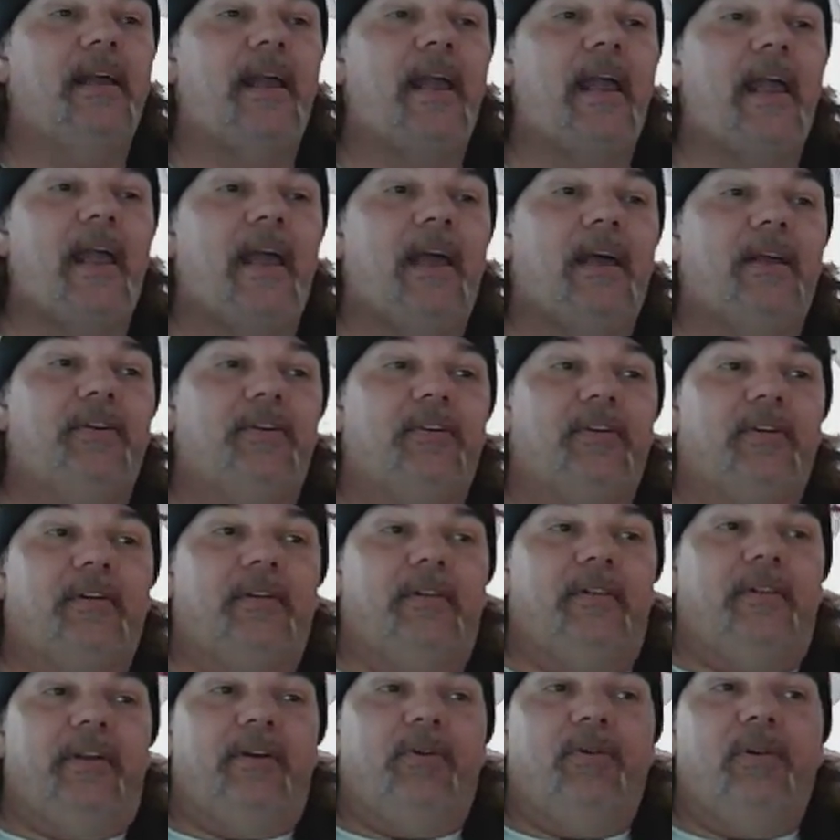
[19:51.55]
And
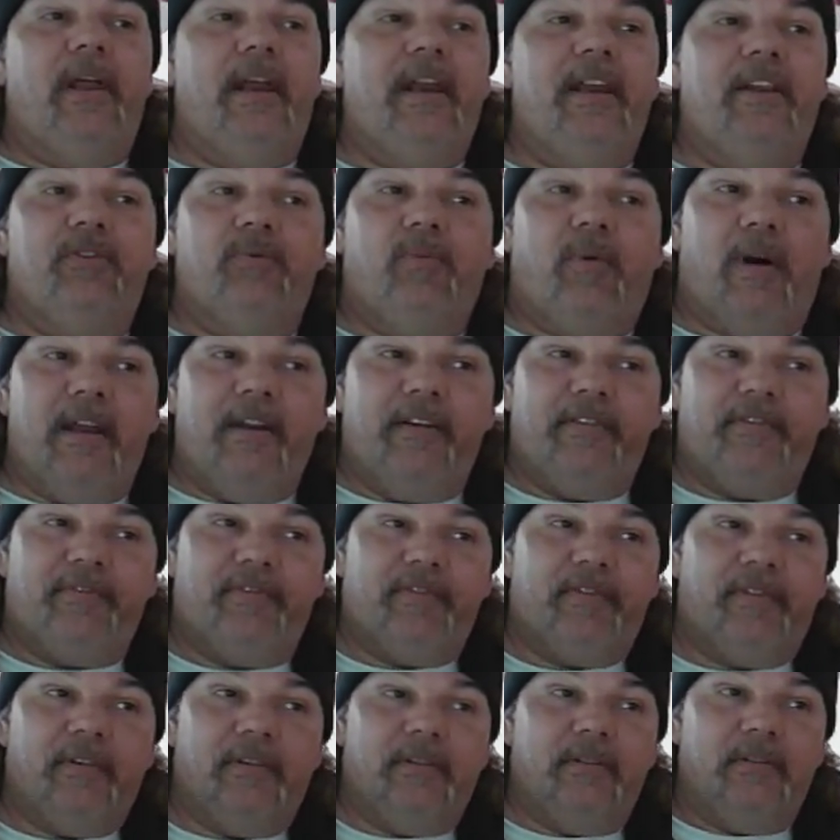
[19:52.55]
the old lady's
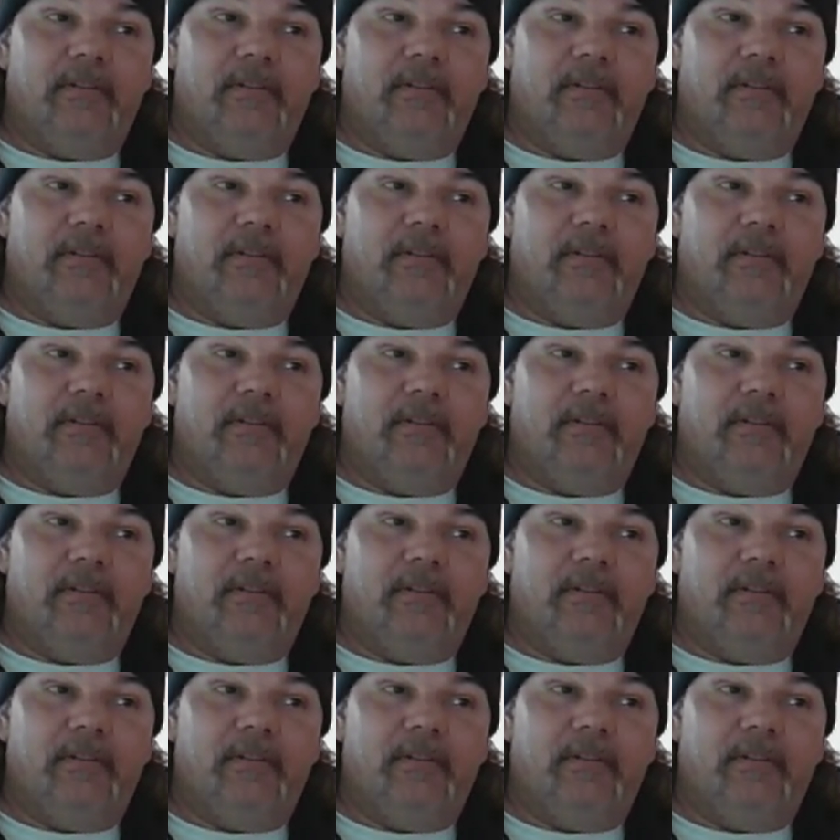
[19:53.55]
wife,